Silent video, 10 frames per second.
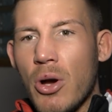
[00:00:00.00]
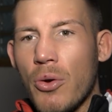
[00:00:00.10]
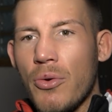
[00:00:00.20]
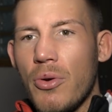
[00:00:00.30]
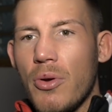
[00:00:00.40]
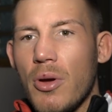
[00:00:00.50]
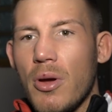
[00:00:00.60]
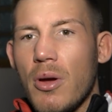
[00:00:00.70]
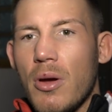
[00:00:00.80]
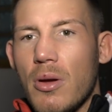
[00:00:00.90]
on,
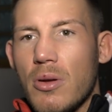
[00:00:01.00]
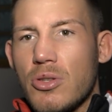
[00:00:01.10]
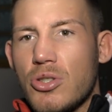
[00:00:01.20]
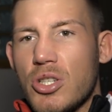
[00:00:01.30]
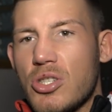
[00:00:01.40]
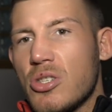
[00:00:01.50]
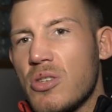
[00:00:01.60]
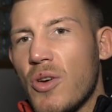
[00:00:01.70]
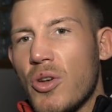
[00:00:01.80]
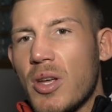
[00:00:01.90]
just because
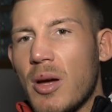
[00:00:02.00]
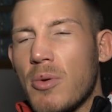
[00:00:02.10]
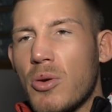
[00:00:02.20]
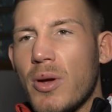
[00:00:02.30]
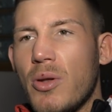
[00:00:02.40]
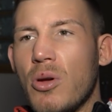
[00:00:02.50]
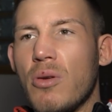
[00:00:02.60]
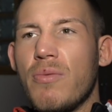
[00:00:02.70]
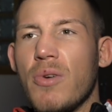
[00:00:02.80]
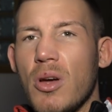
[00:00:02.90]
you've earned a couple of quid, or
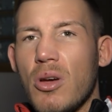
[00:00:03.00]
I've